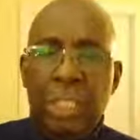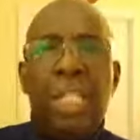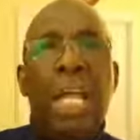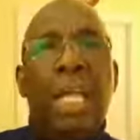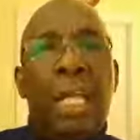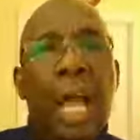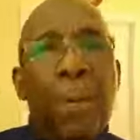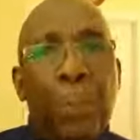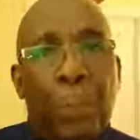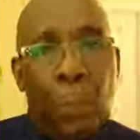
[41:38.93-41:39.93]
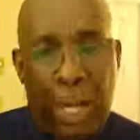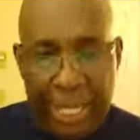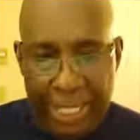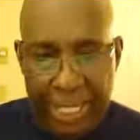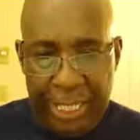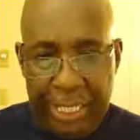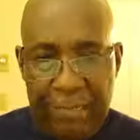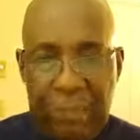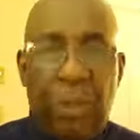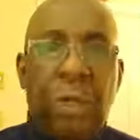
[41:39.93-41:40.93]
Today, I will pray
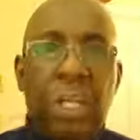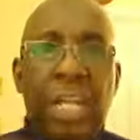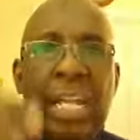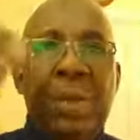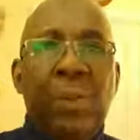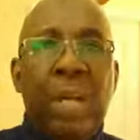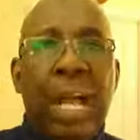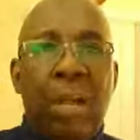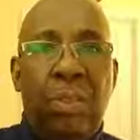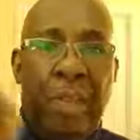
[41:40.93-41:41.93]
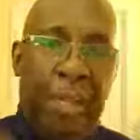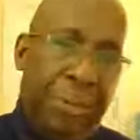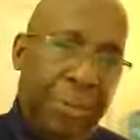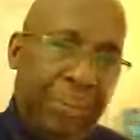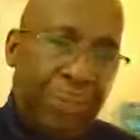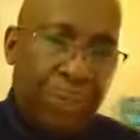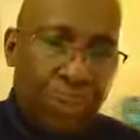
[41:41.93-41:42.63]
if there are anyone out there